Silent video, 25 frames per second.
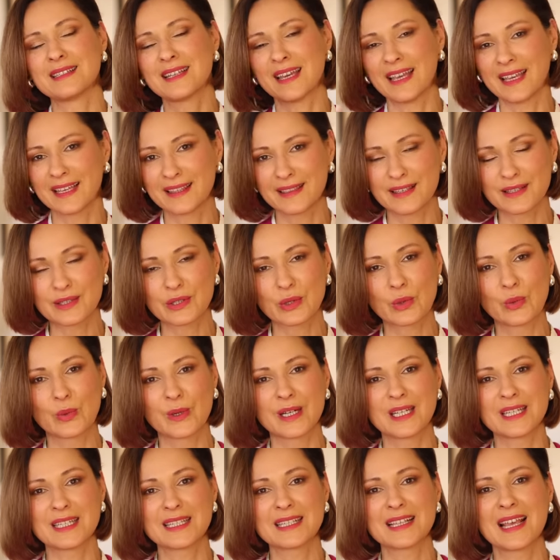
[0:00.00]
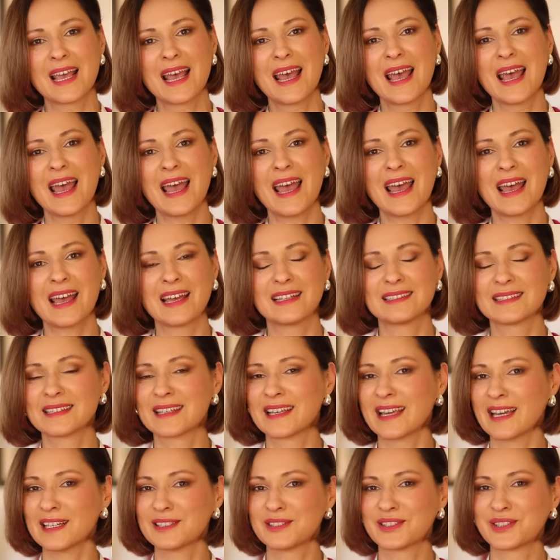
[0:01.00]
take this quiz
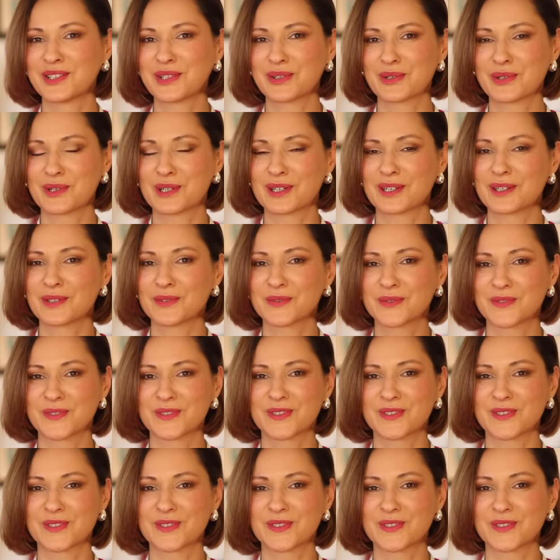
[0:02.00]
and get your